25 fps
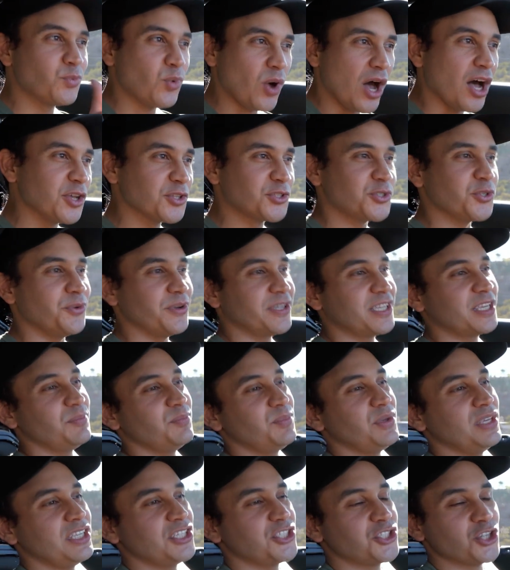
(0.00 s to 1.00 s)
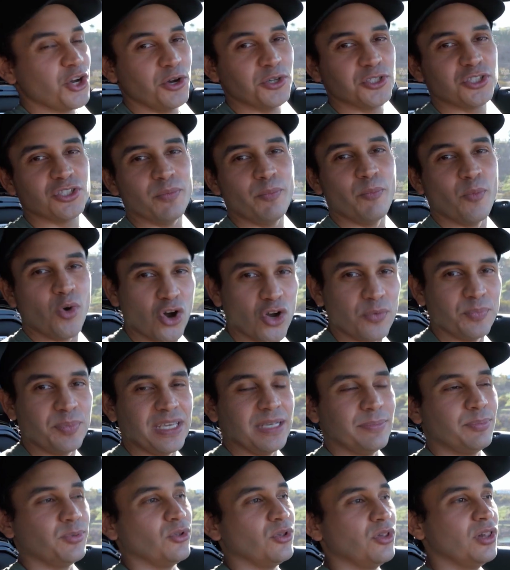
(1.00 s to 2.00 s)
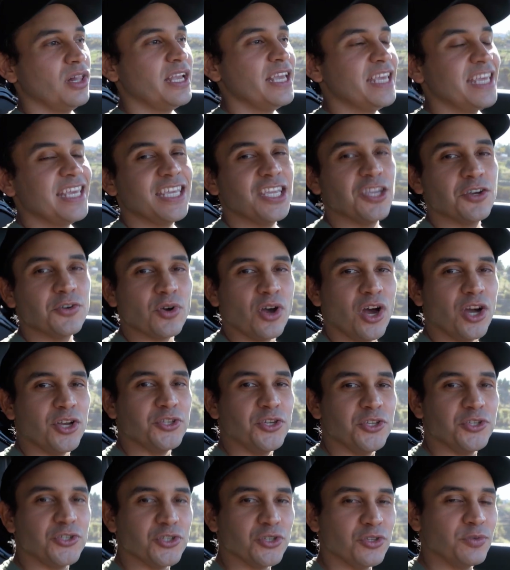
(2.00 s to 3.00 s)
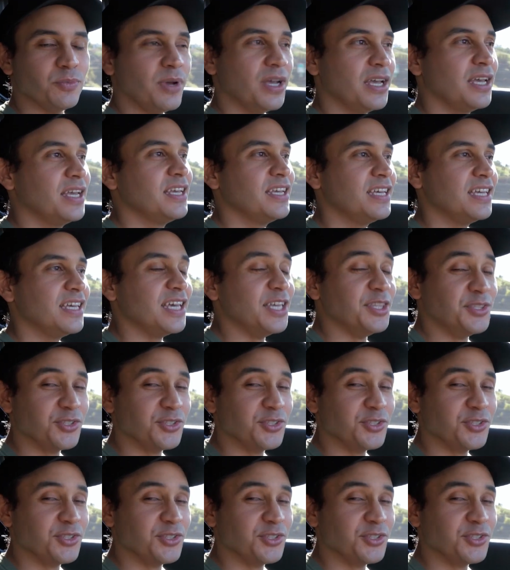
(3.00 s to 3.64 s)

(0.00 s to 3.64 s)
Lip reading: well so it can be shown to more people here on YouTube.